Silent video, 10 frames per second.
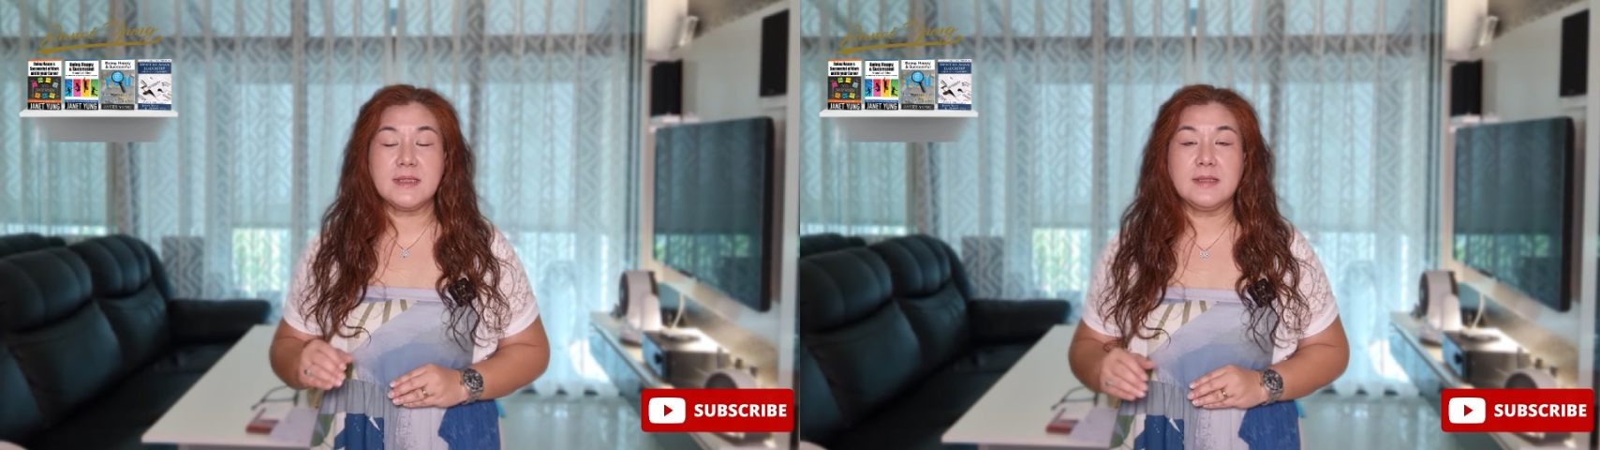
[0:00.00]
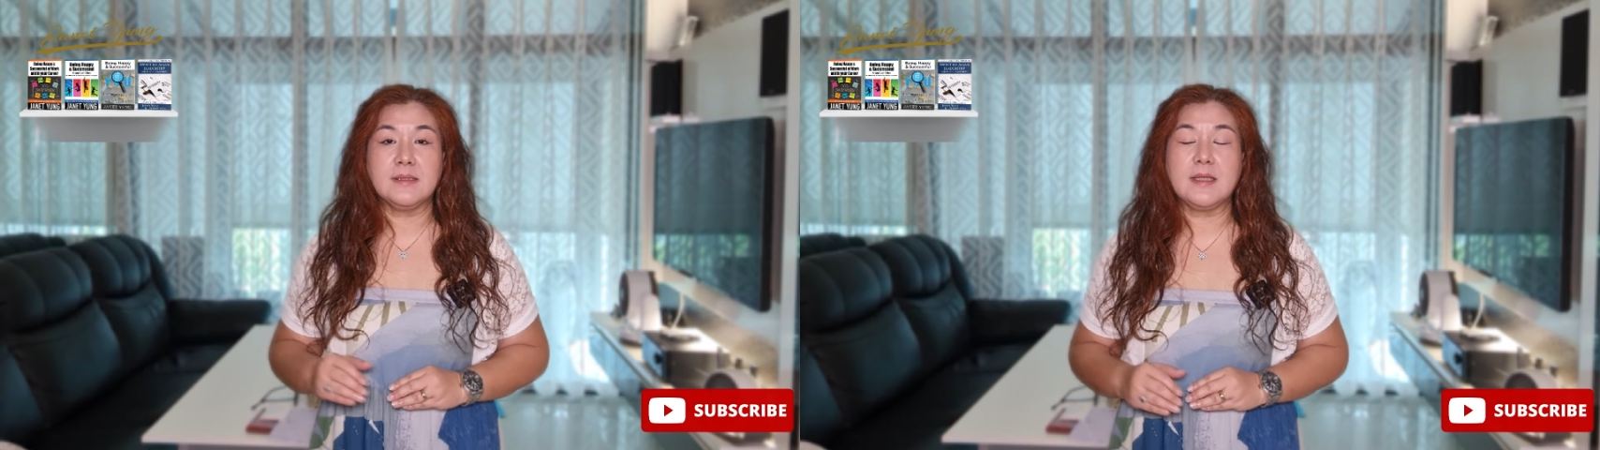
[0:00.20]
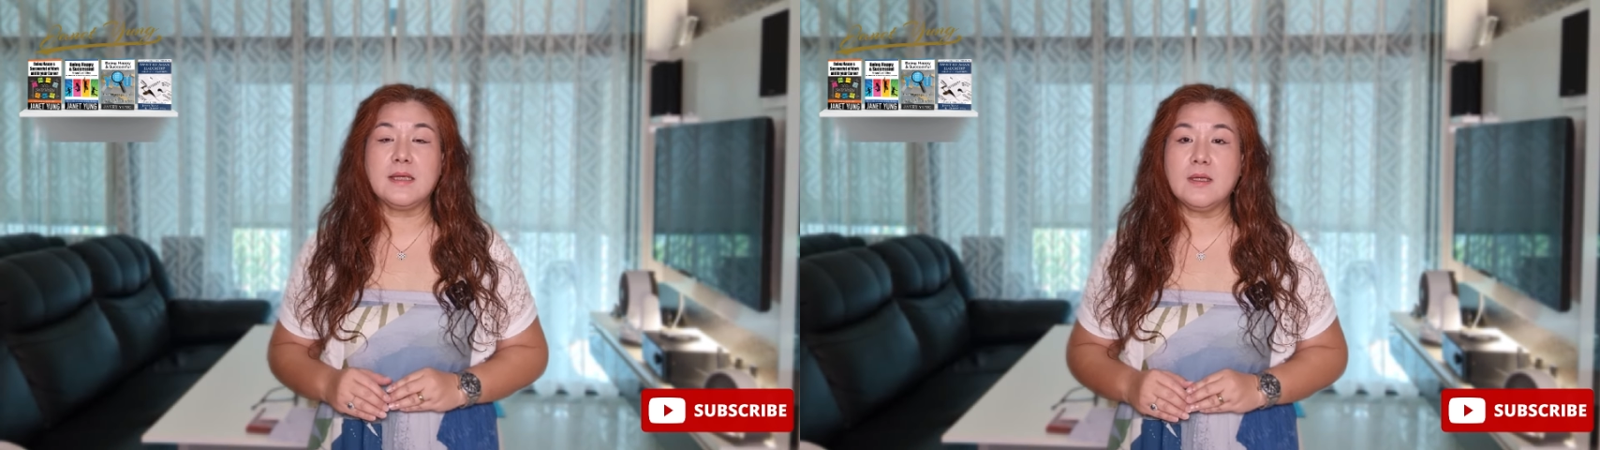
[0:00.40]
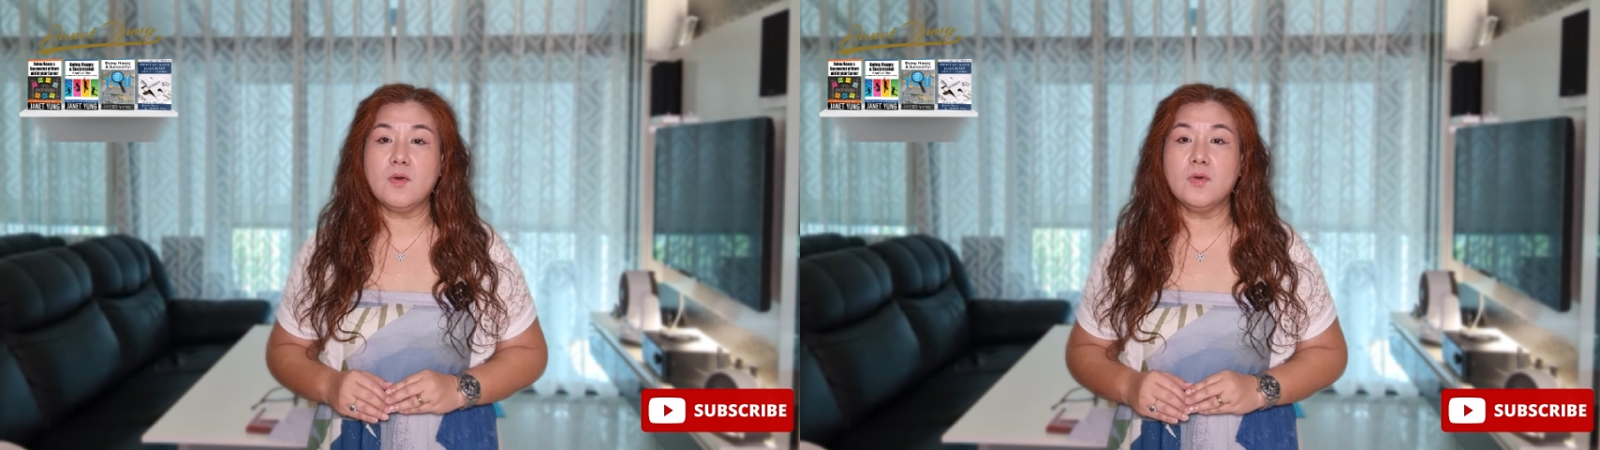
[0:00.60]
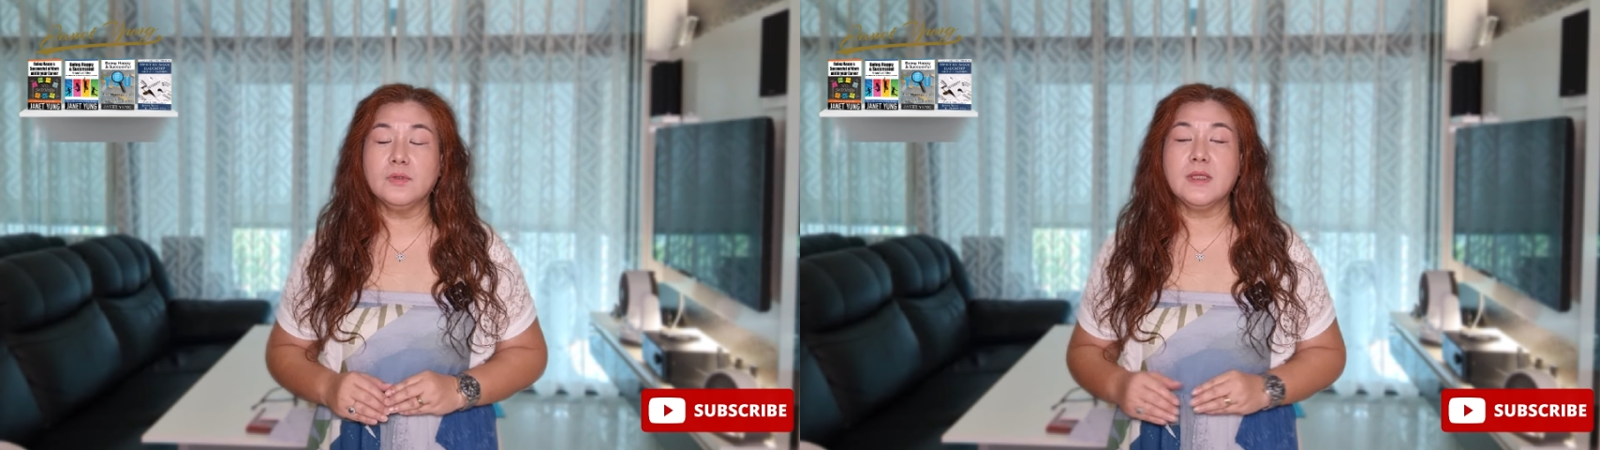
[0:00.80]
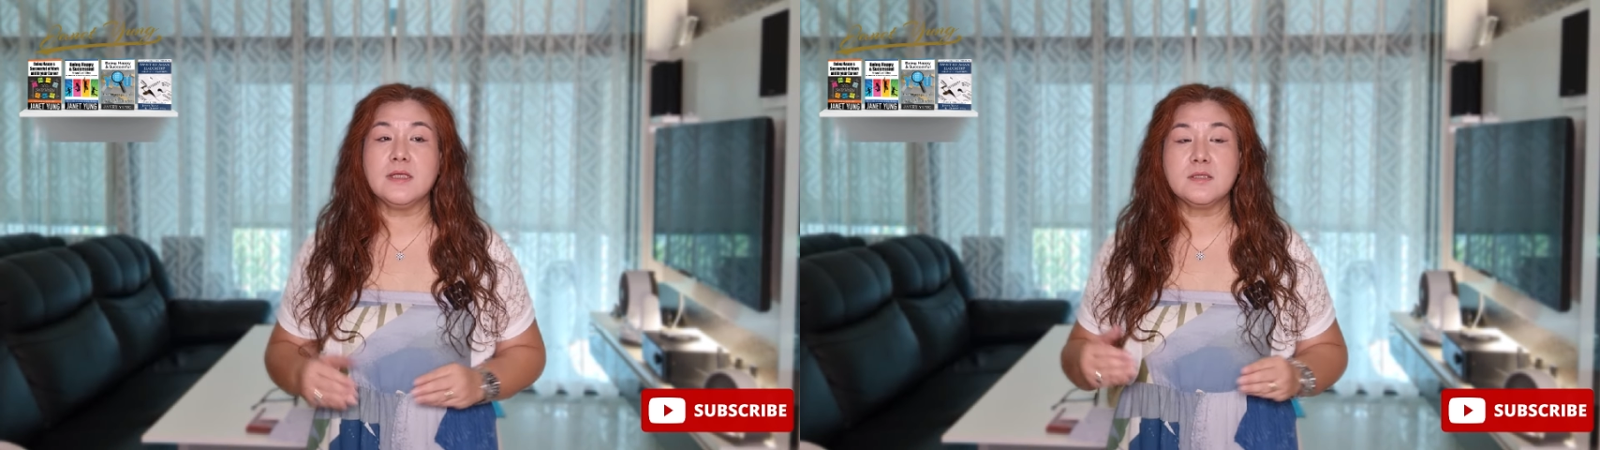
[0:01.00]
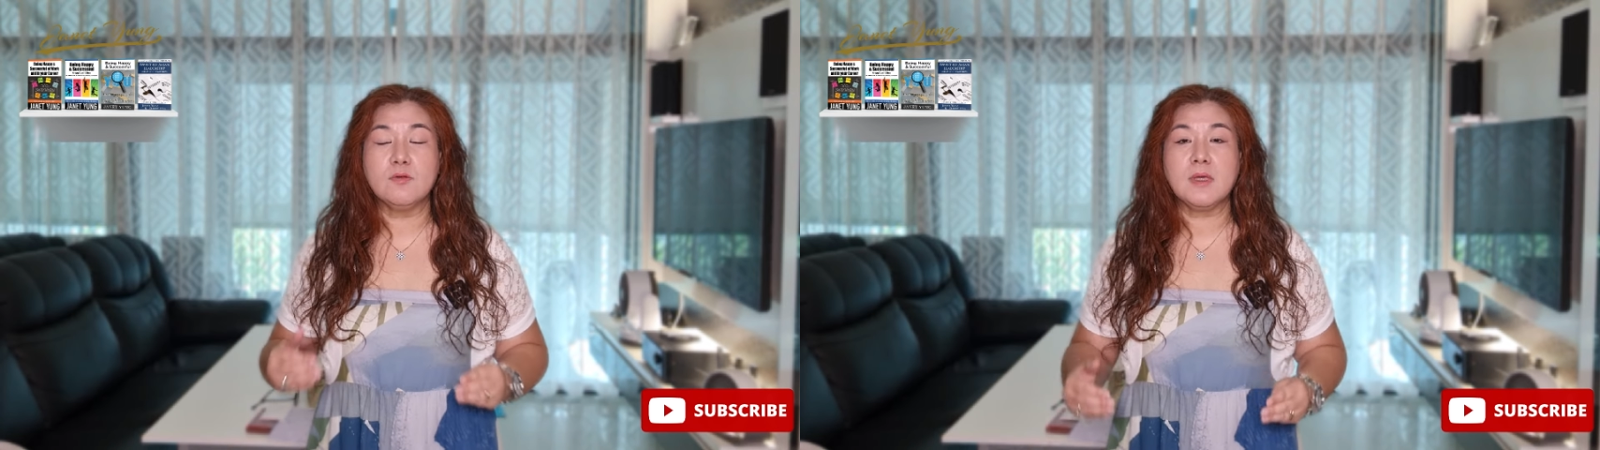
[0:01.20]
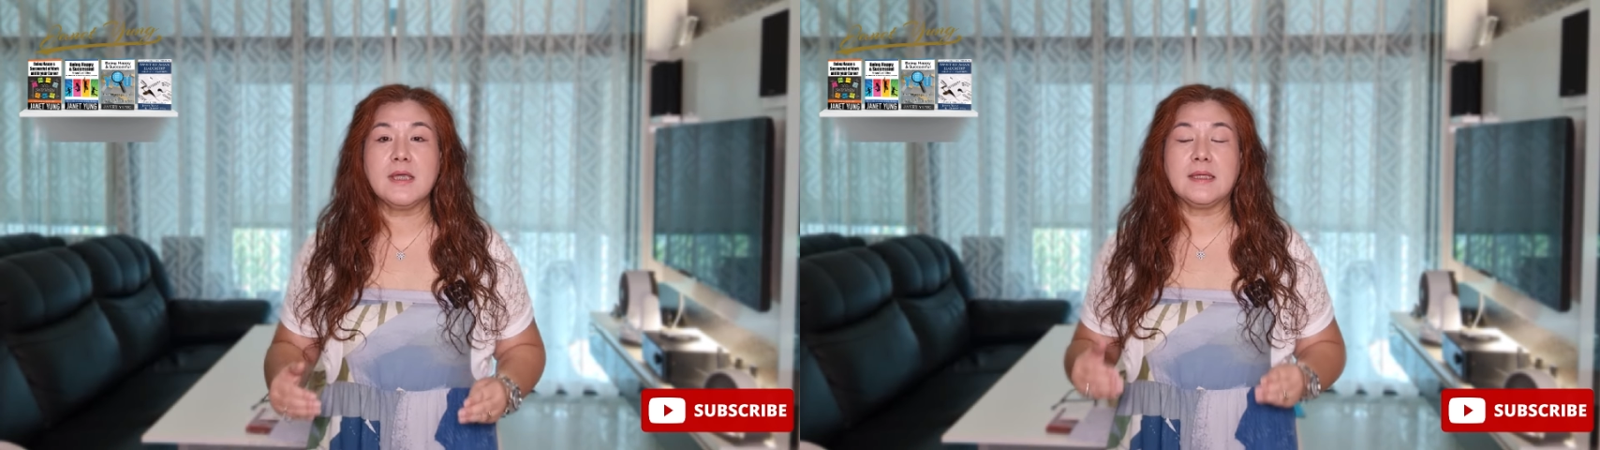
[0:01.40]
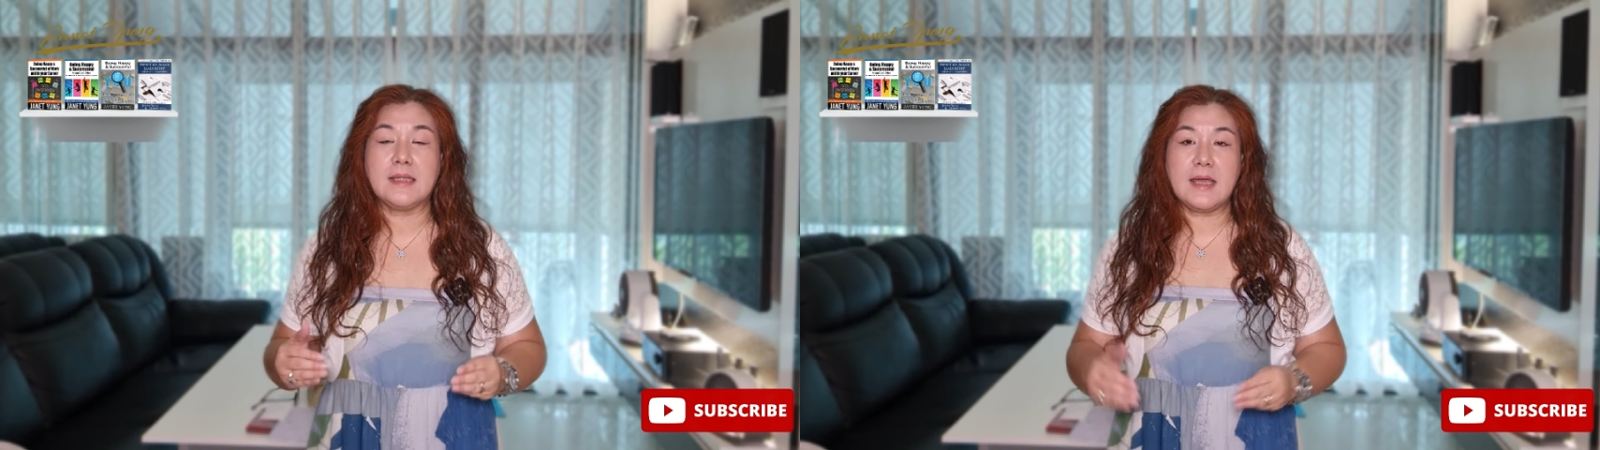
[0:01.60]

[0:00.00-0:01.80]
and taking on is looking at